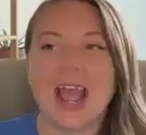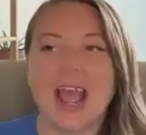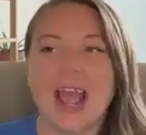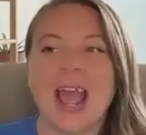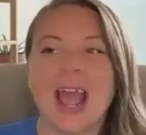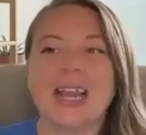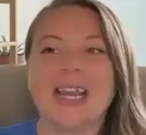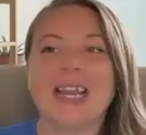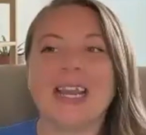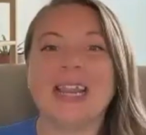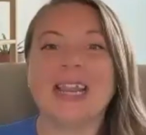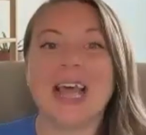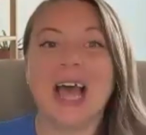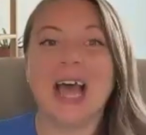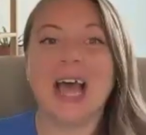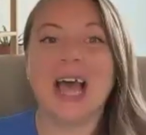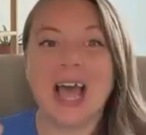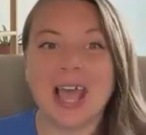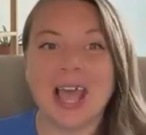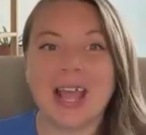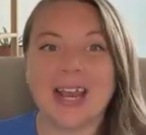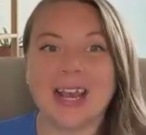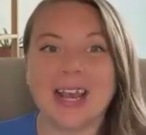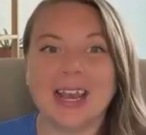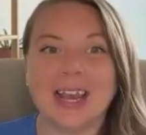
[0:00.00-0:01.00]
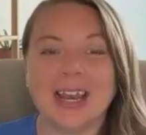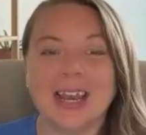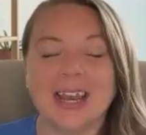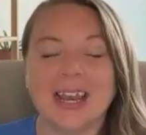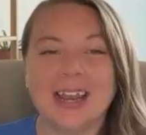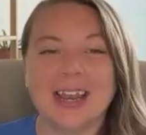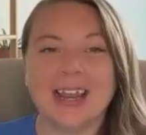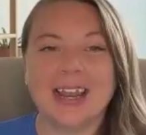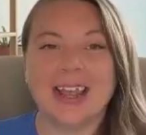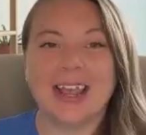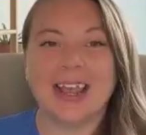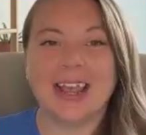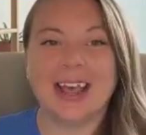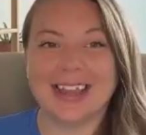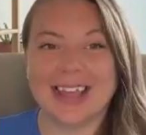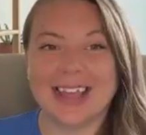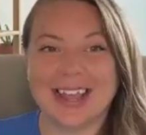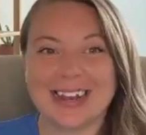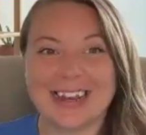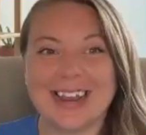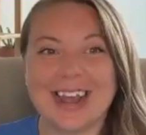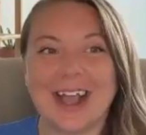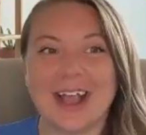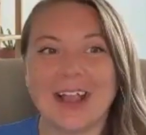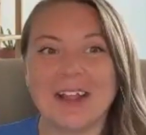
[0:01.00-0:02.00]
And then at
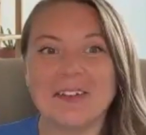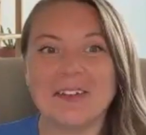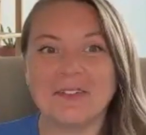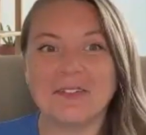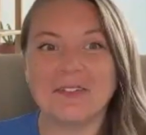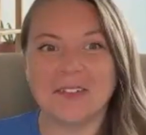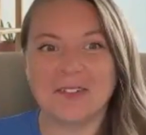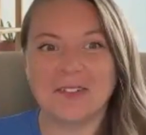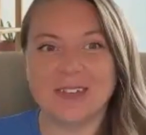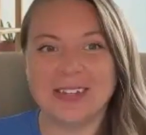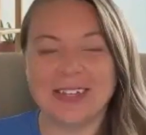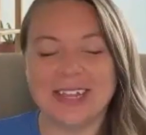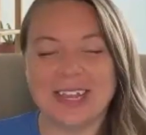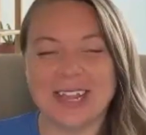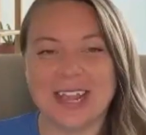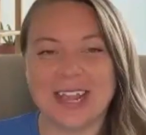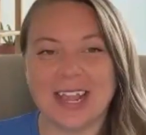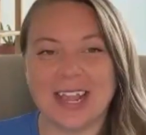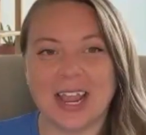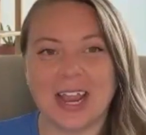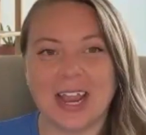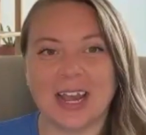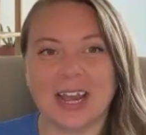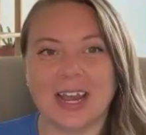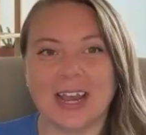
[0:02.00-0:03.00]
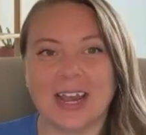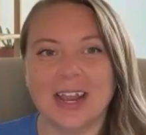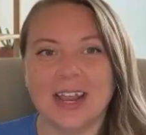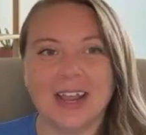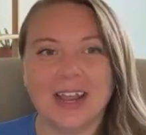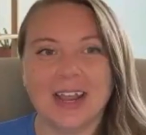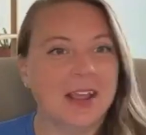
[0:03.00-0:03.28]
like 9:15,